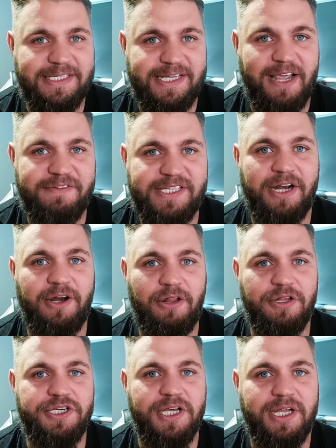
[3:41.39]
safe
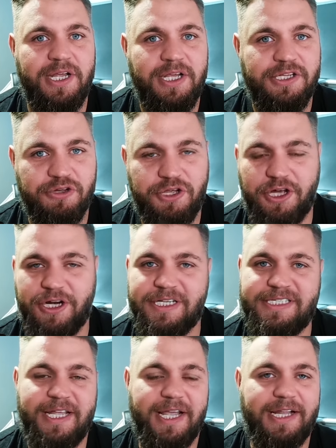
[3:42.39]
technology, so you're going to
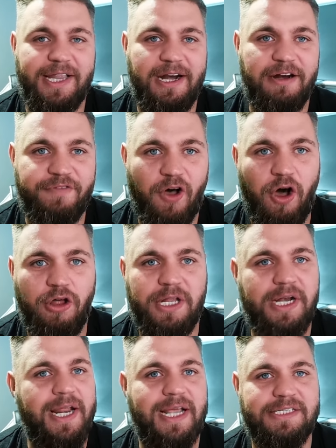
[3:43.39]
stay clear of all the
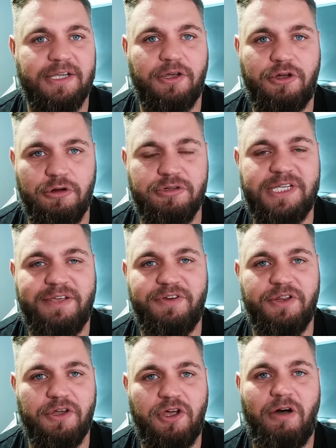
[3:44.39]
nicks and cuts, giving
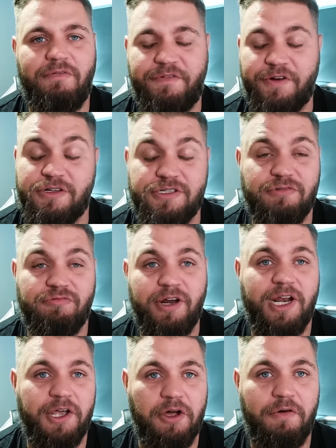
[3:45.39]
you the confidence to
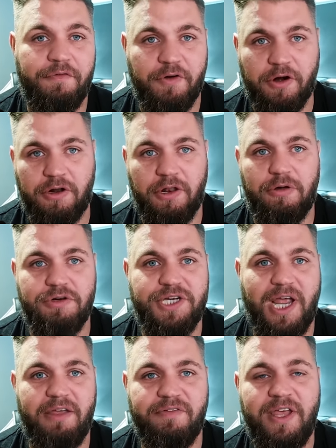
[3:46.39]
really go for a close
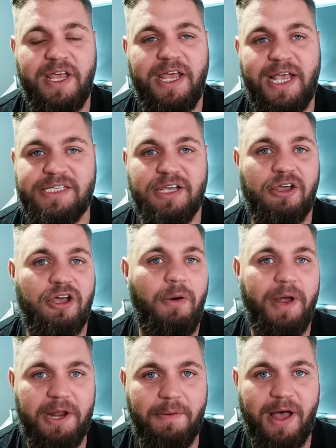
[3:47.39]
shave. It's a go
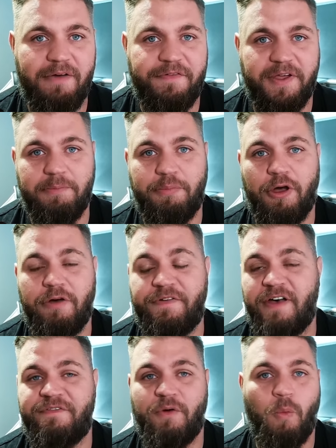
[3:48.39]
anywhere thing,
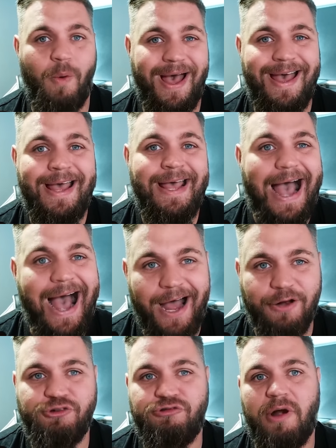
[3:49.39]
perfect for wet
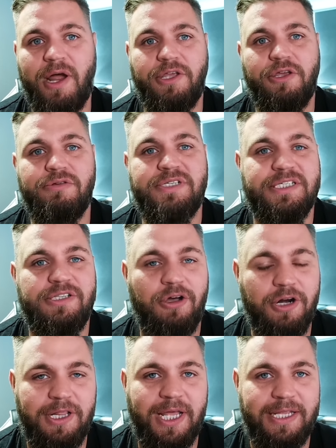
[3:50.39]
and dry use. It's not
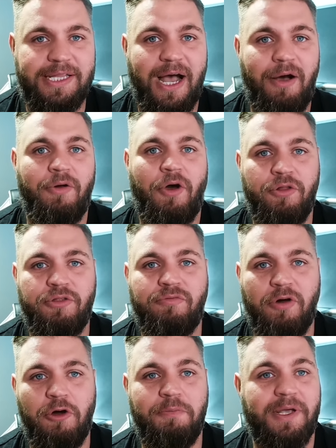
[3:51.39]
going to let you down on the
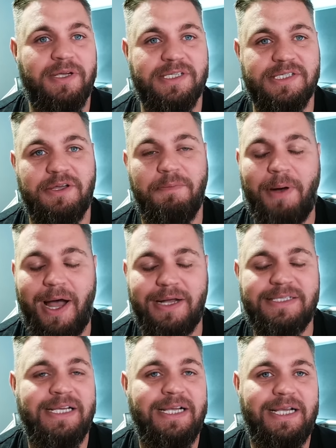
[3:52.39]
road because it's
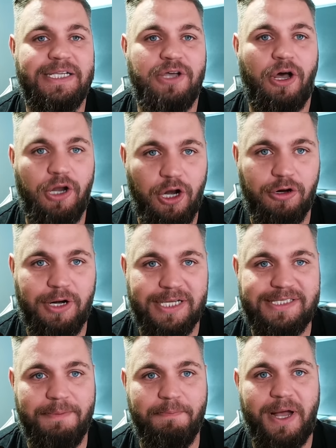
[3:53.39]
compact. It's got a long
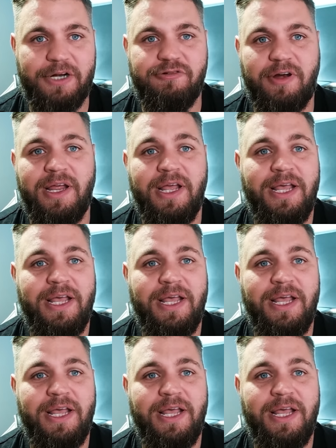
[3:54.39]
lasting battery.